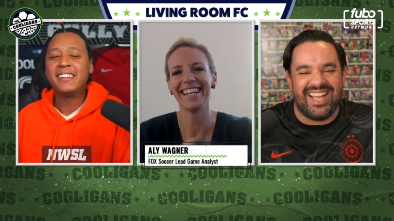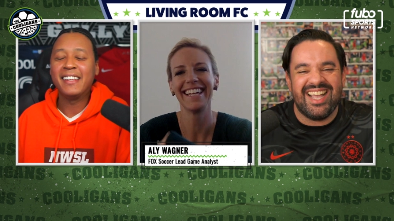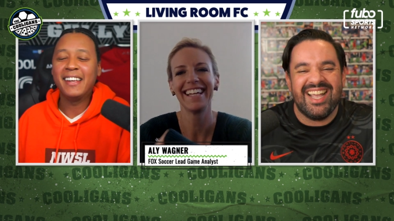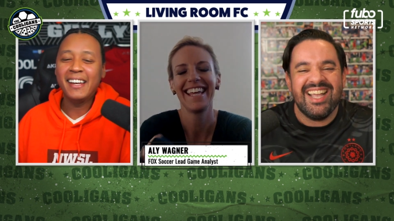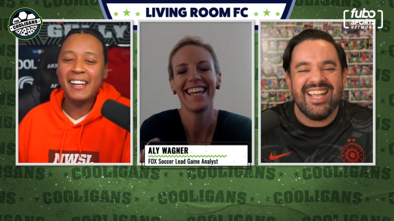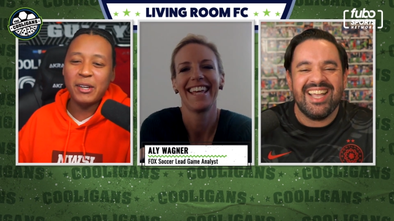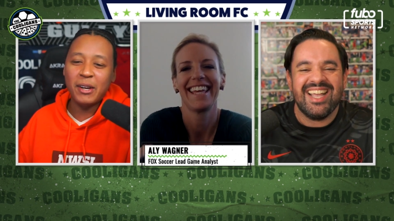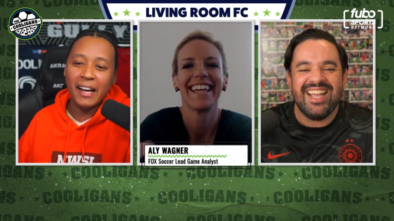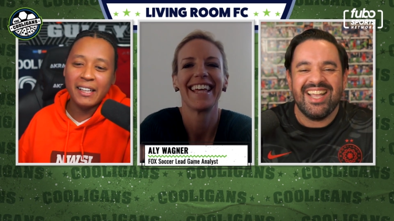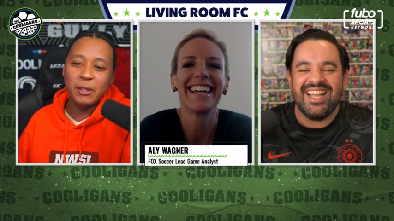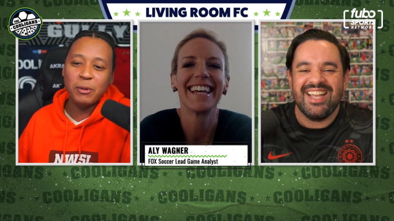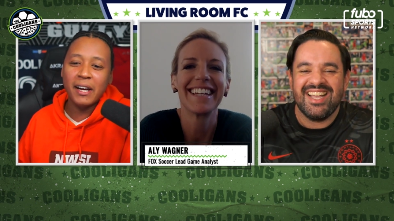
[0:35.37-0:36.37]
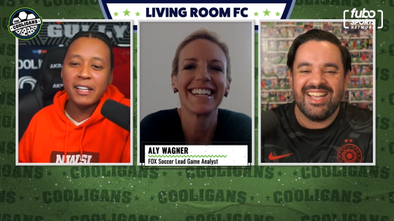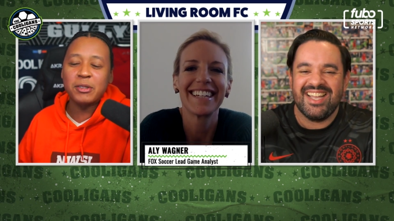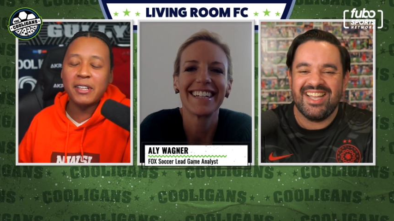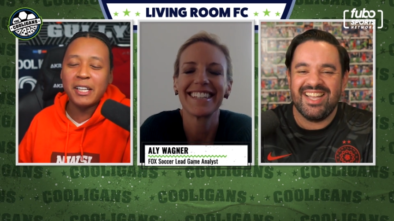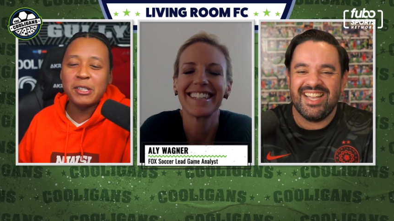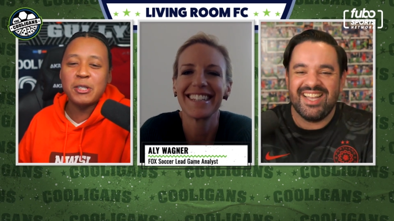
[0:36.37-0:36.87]
Speaker 1: thank you, Aly
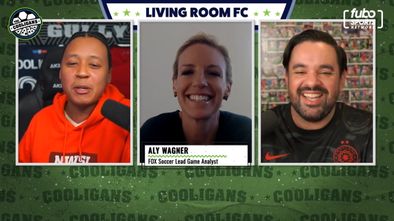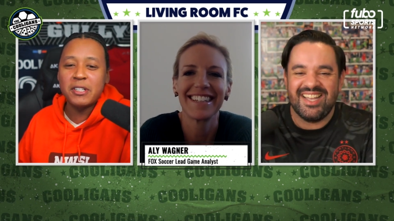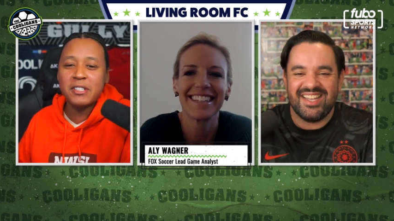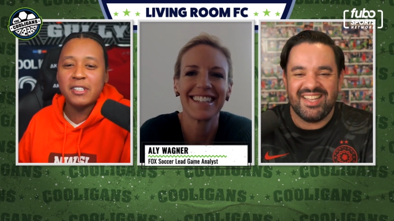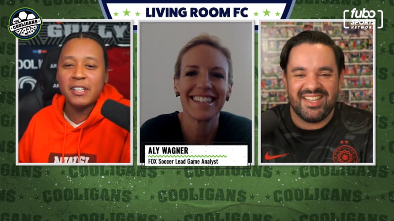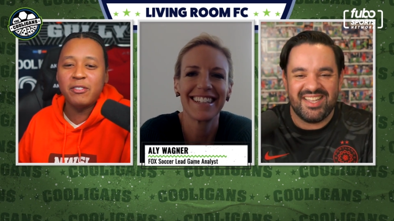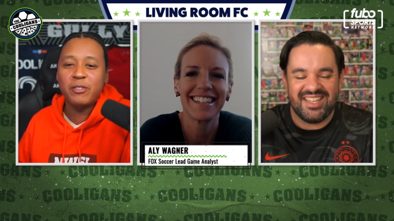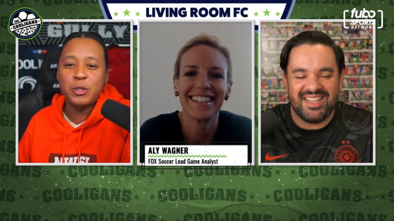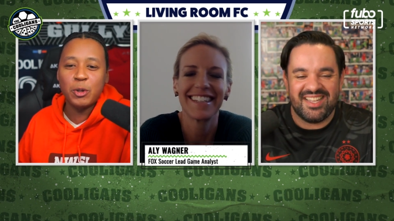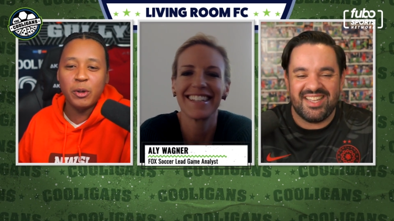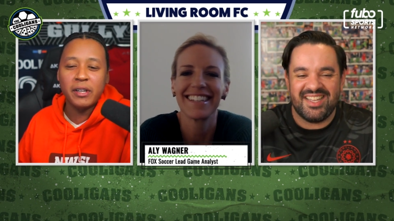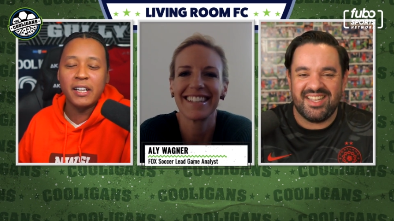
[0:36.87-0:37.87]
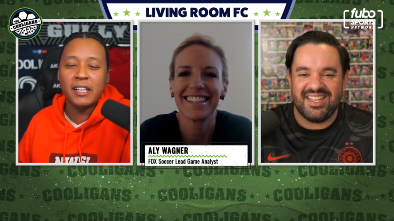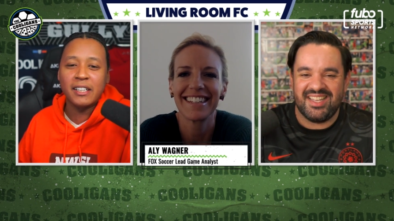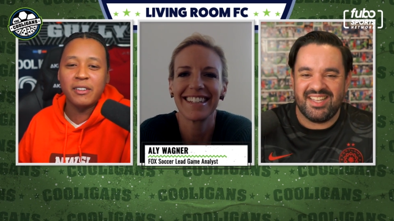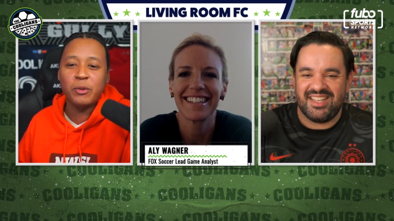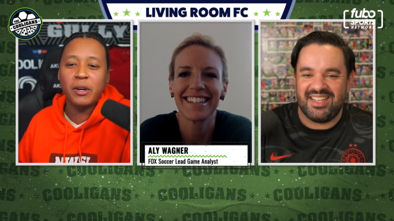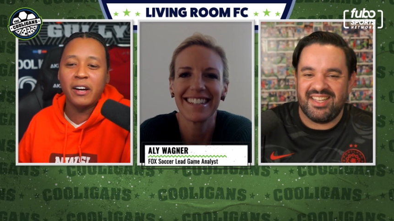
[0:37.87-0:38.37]
Wagner. Thank you so much uh, for joining us.
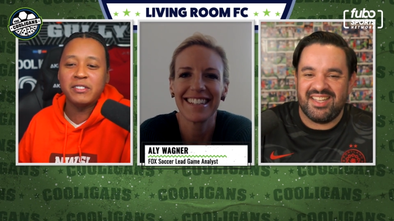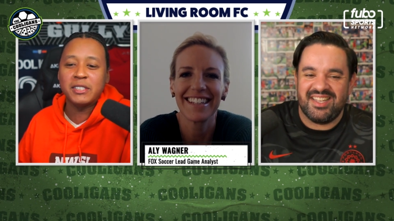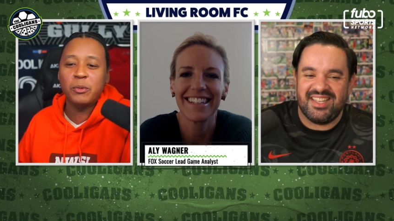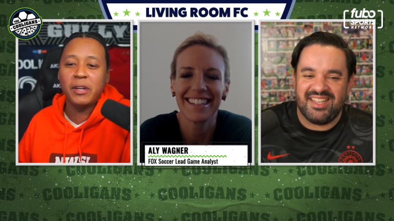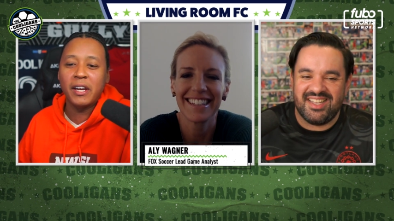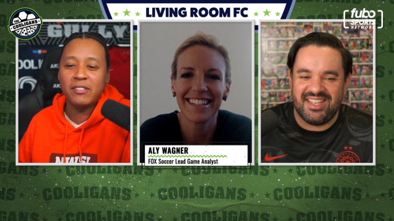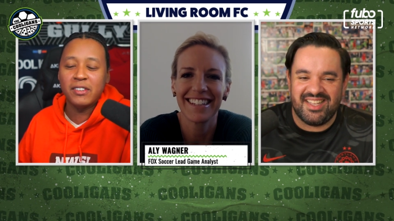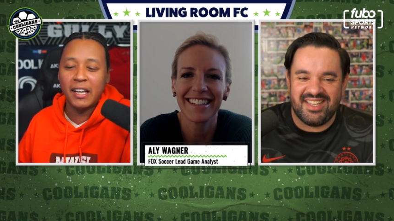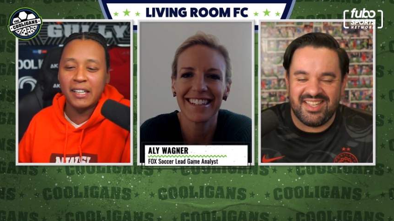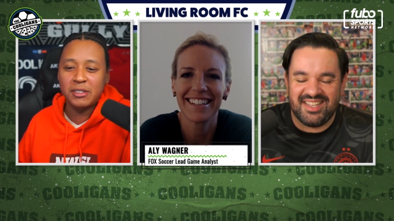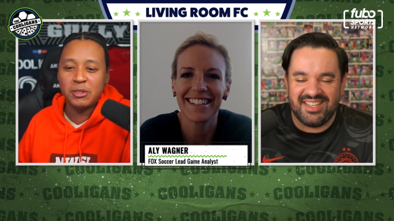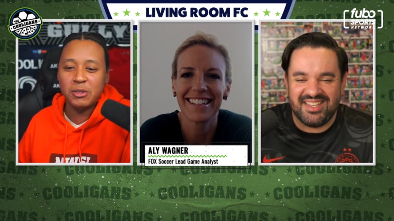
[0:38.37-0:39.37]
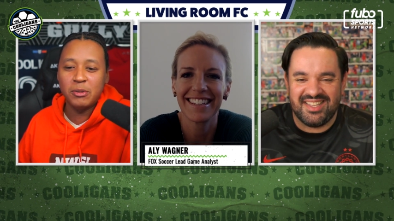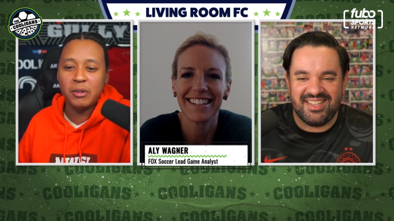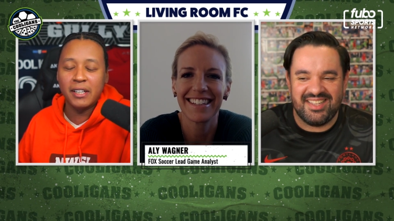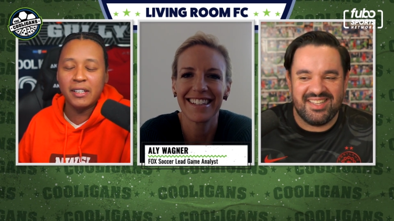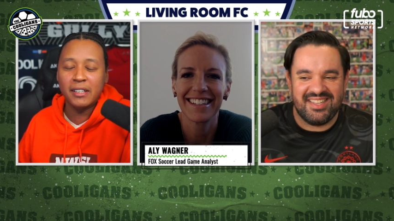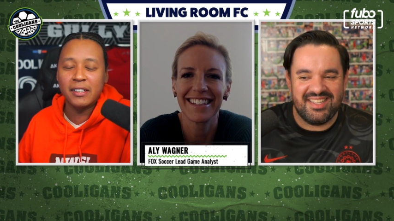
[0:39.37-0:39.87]
obviously, we have a lot to
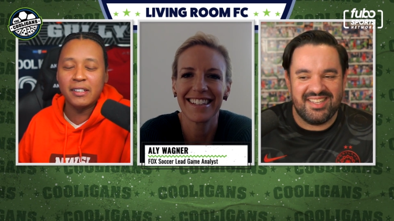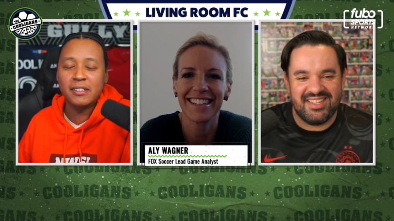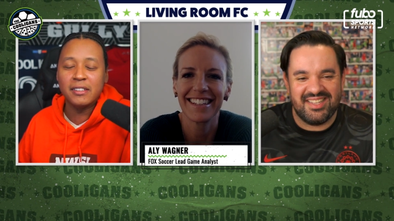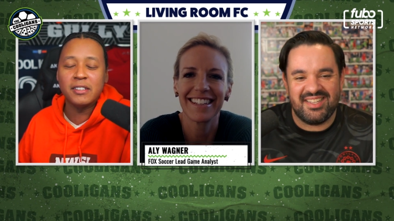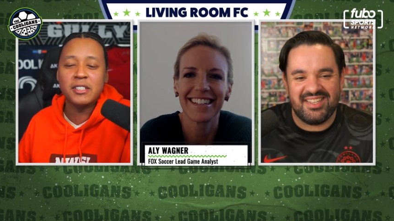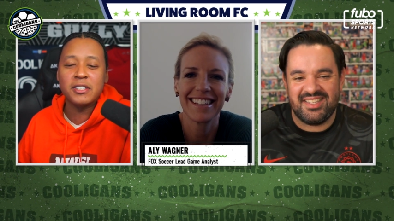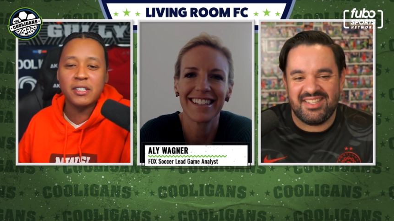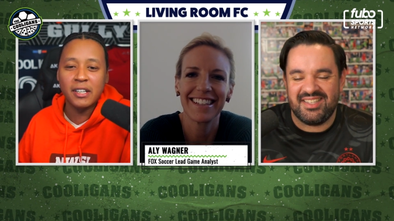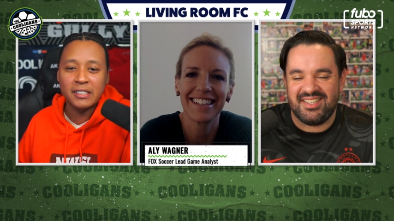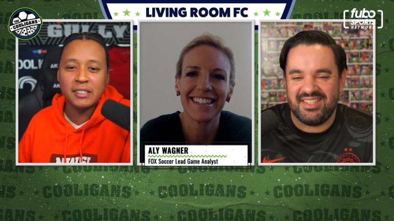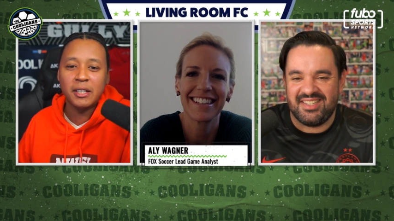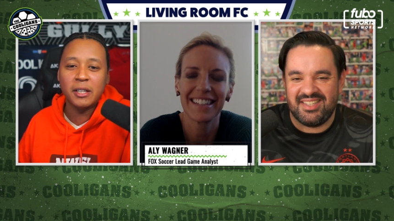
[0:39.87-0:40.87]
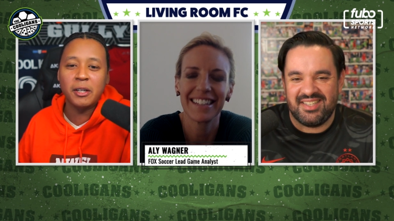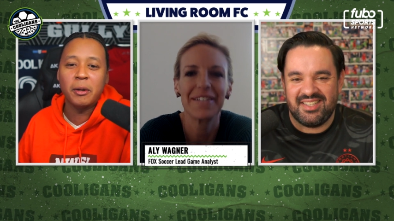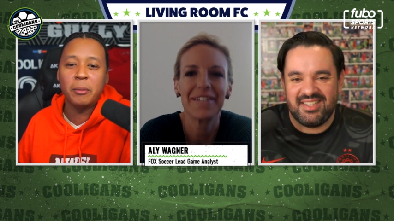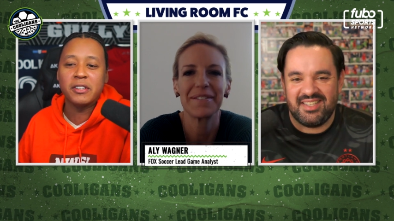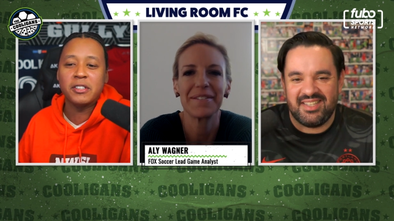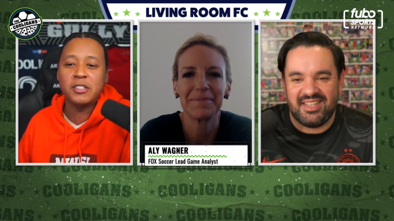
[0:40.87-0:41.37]
uh, discuss uh,
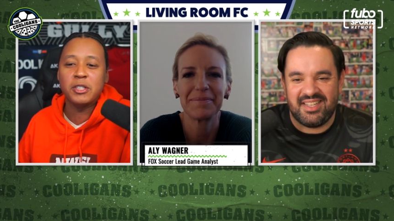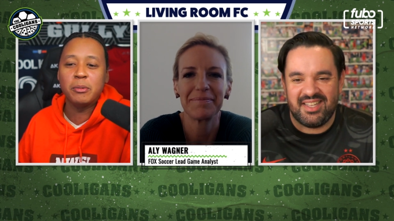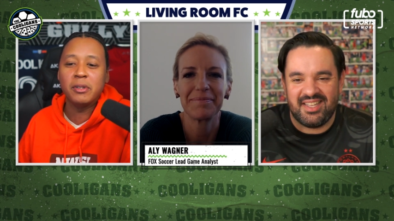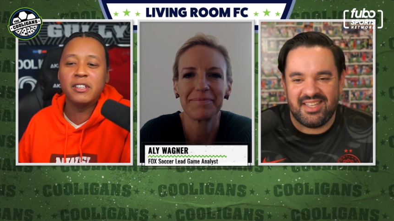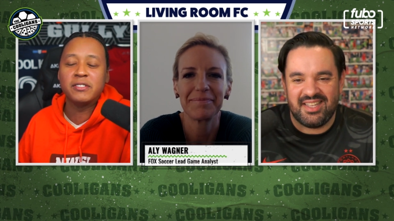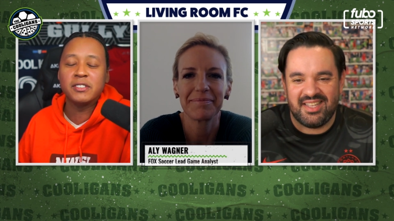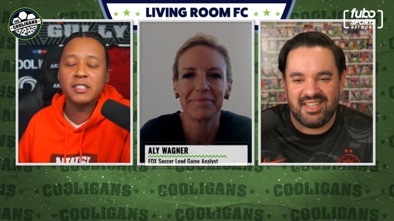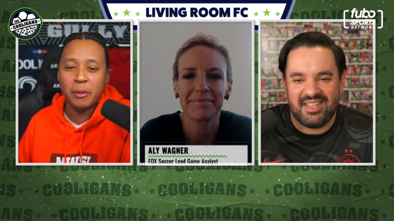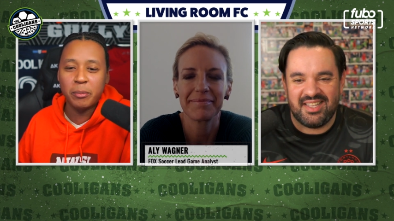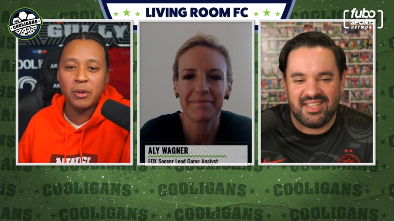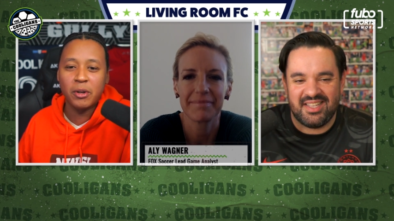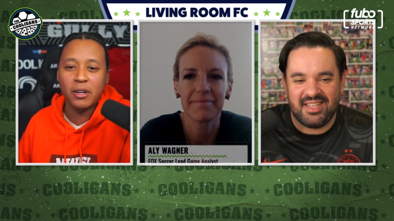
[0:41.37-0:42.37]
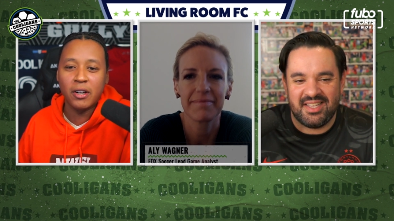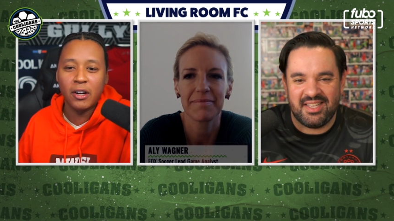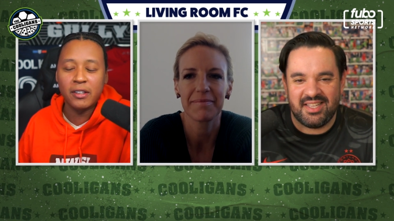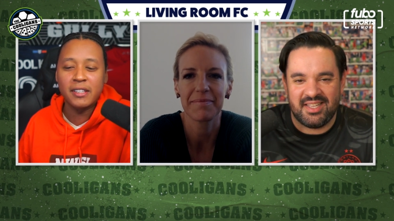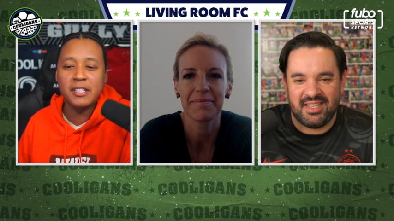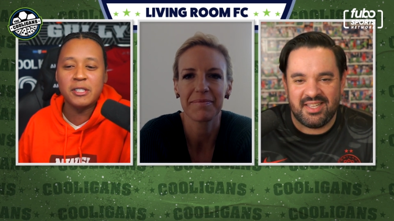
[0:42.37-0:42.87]
about the SheBelieves Cup. You are
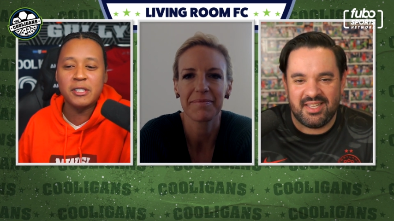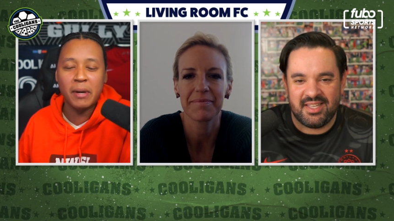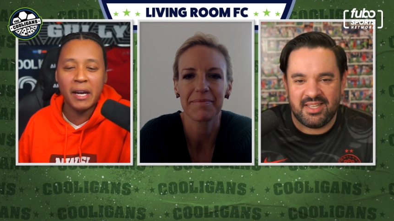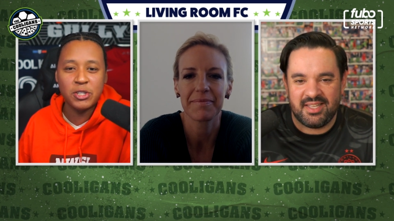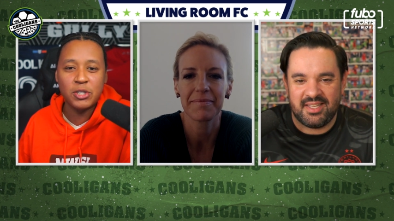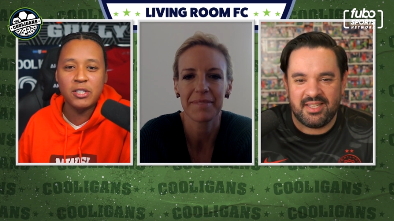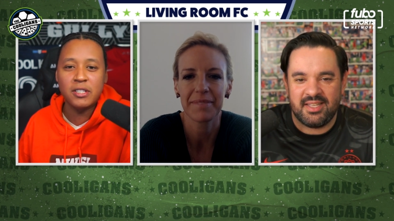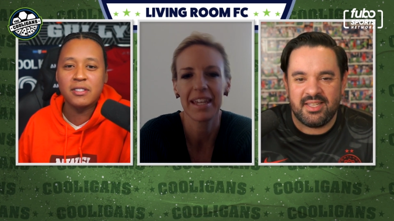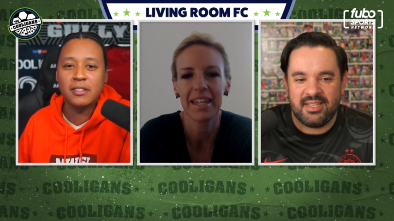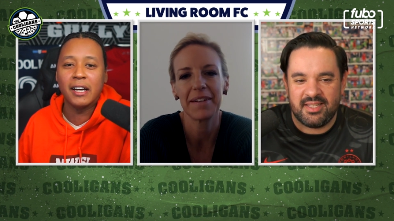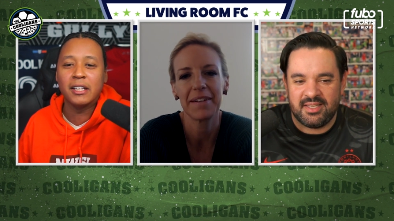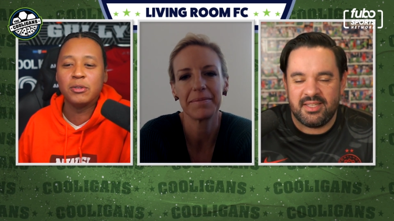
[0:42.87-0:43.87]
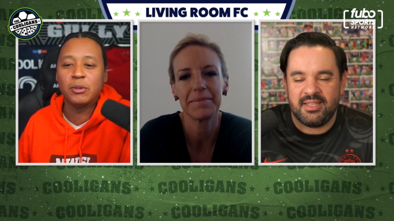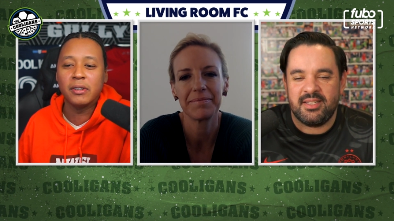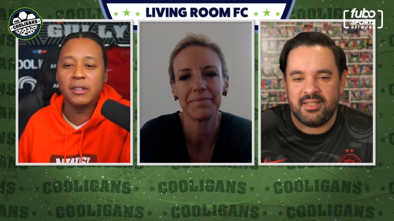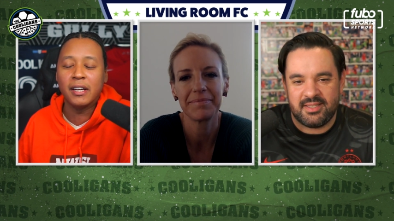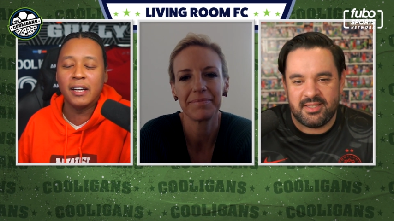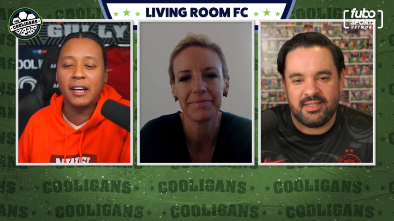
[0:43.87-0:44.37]
calling these matches, uh,
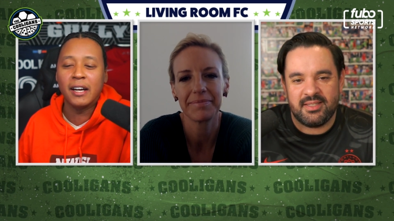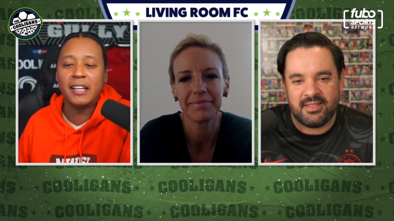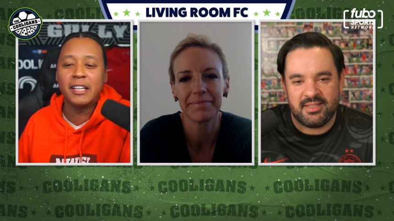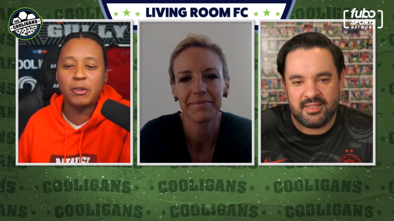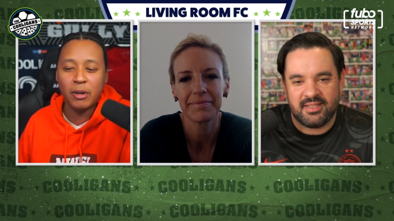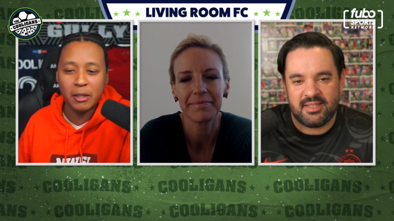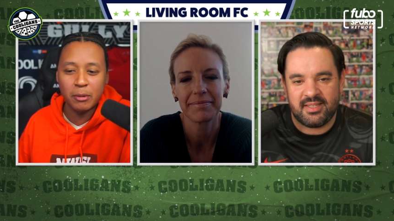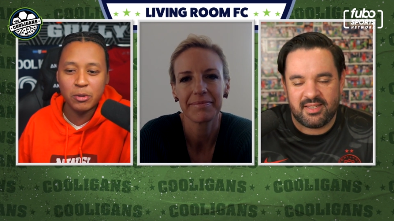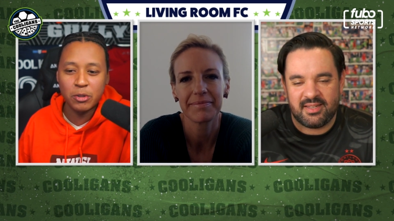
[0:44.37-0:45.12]
doing uh, an incredible